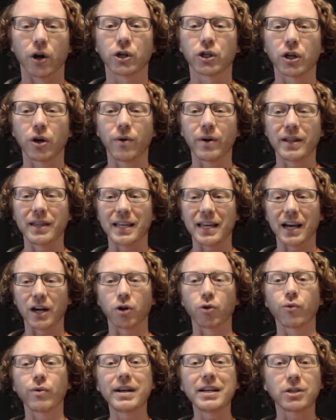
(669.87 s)
showing the
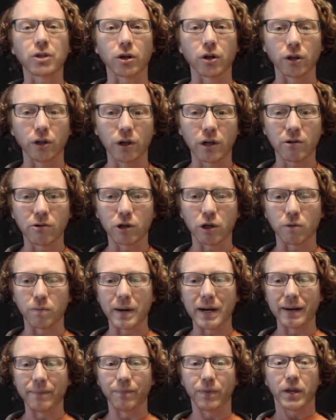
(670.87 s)
greaser look, which had
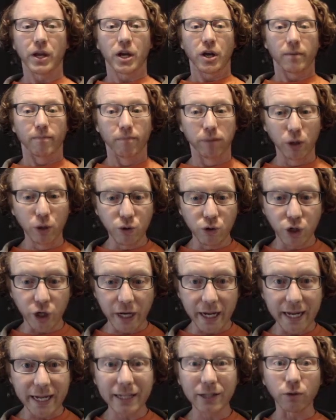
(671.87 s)
been in blue
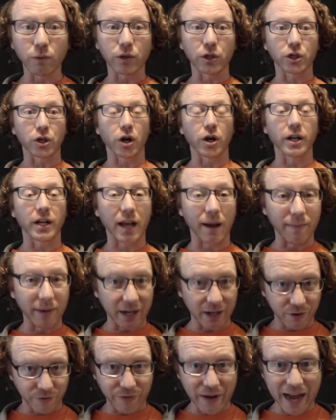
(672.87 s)
jeans, which started
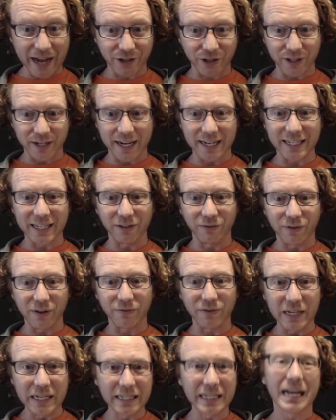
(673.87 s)
coming into fashion in the
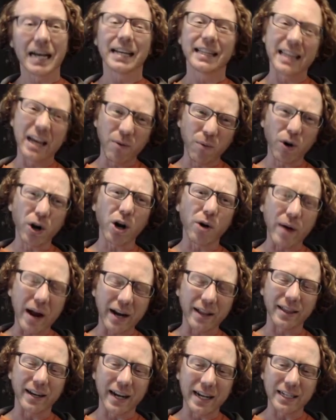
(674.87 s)
1950s. They were
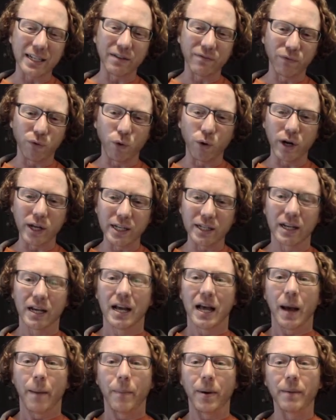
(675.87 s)
around in the 1940s,
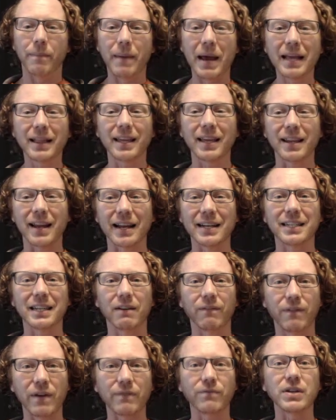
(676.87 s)
but mainly in the
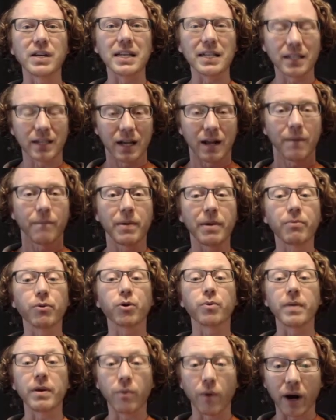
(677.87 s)
1950s, people
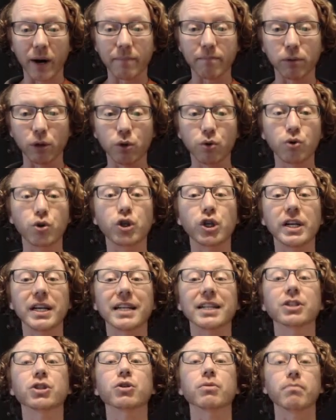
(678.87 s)
would be wearing blue
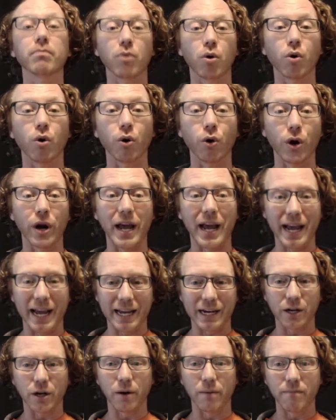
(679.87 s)
jeans more
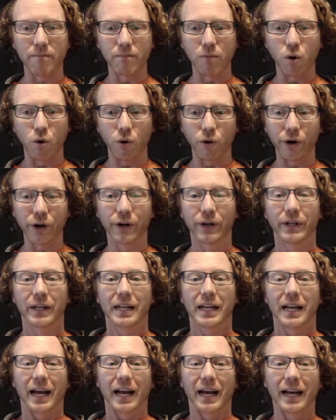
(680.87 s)
and more.
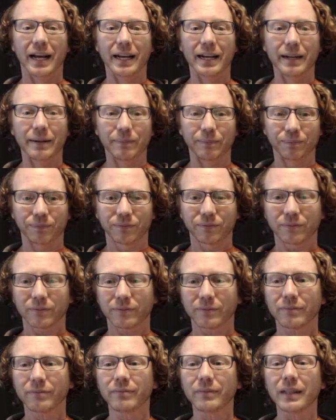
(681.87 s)

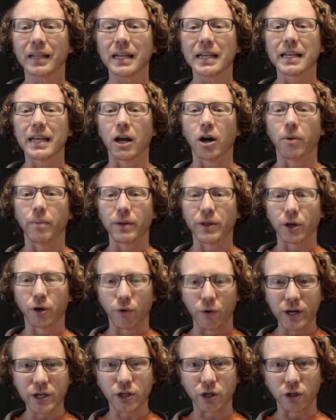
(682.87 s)
But the
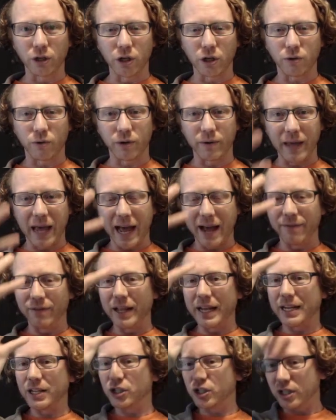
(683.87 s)
greaser look would have
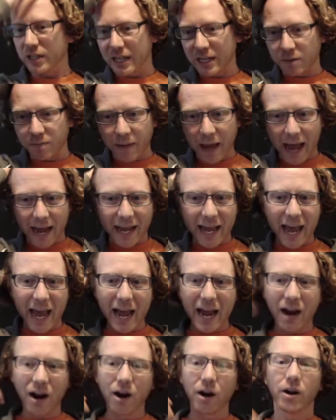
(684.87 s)
like slicked back
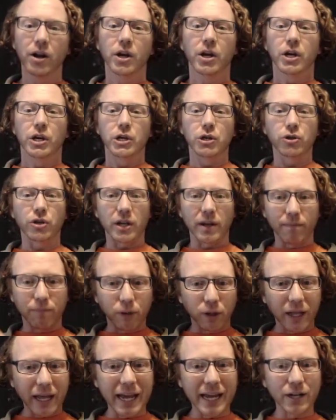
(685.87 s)
hair, usually a
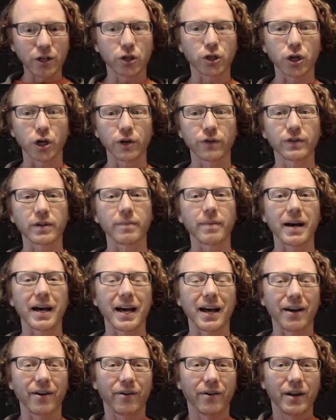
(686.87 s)
plain shirt of
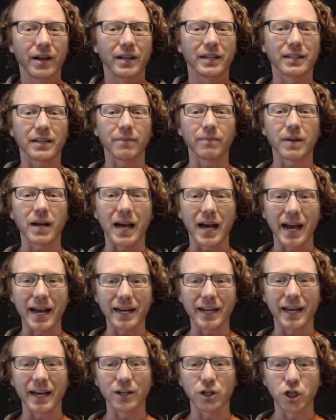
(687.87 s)
some
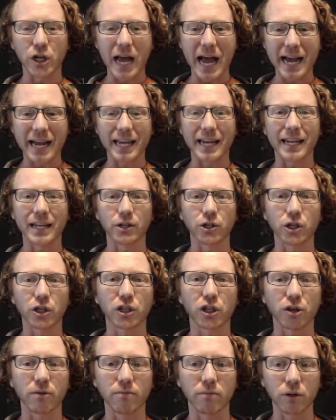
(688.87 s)
kind, a jacket, and
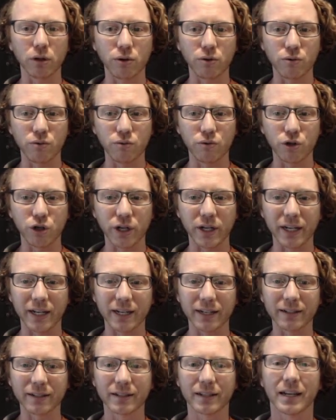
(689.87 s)
just blue
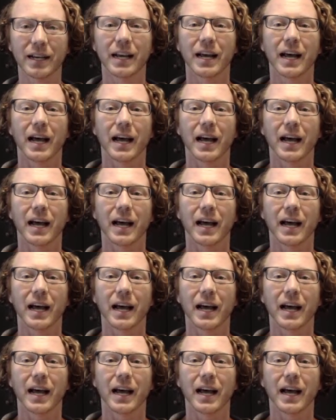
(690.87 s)
jeans.